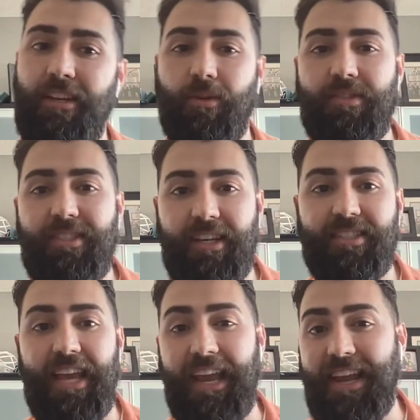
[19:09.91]
know,
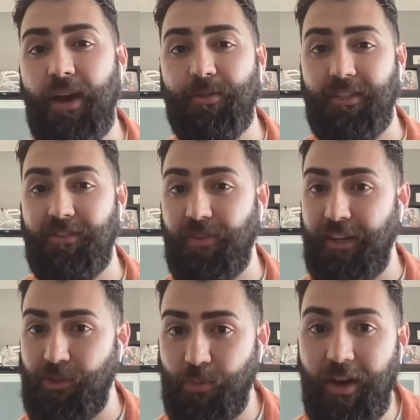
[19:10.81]
6 to 8 houses for
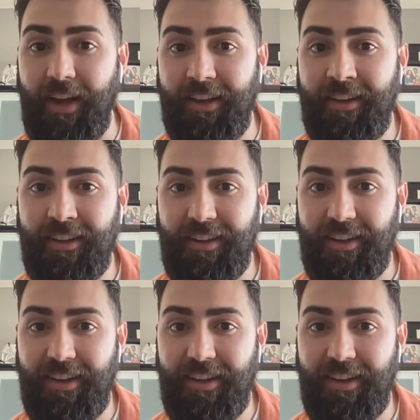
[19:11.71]
each one,